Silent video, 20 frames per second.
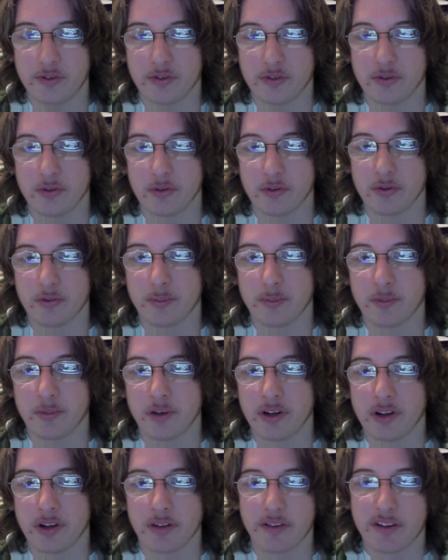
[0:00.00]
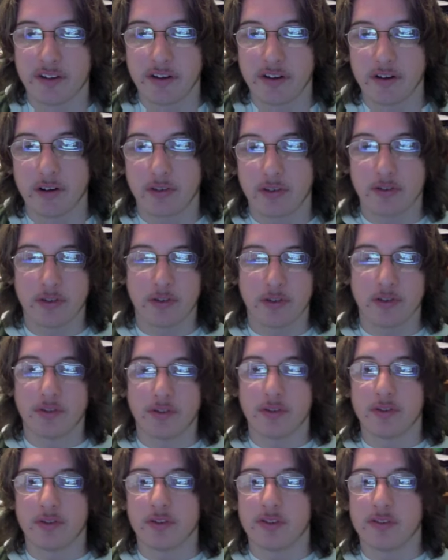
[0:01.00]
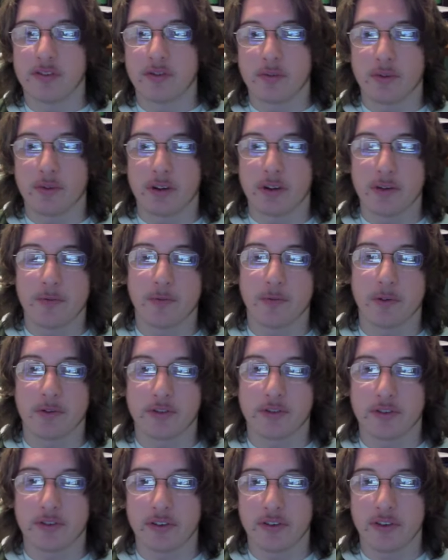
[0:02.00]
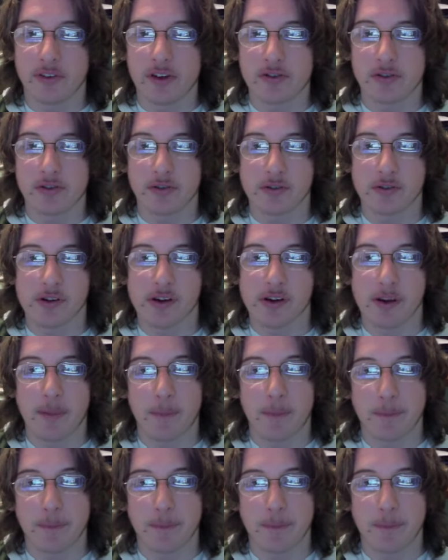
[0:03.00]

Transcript: sort of bring the characters into the 21st century.